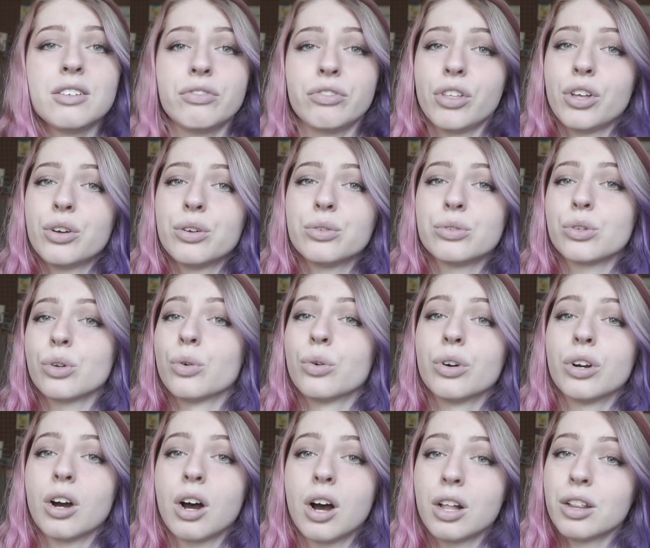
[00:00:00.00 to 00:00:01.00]
of those
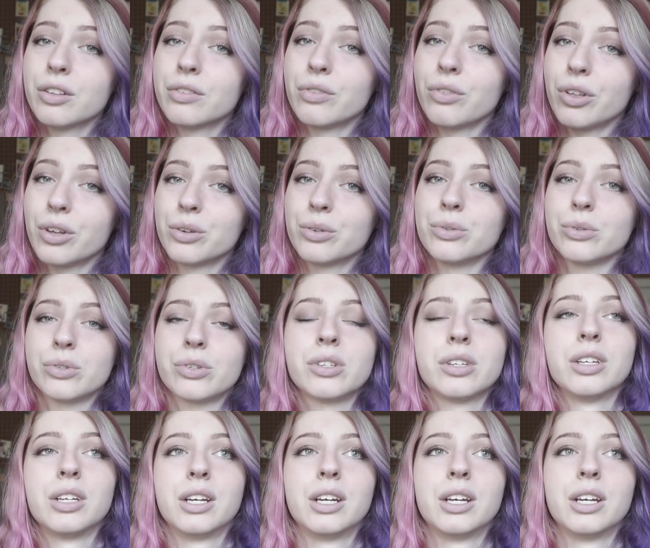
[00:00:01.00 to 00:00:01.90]
or all of those,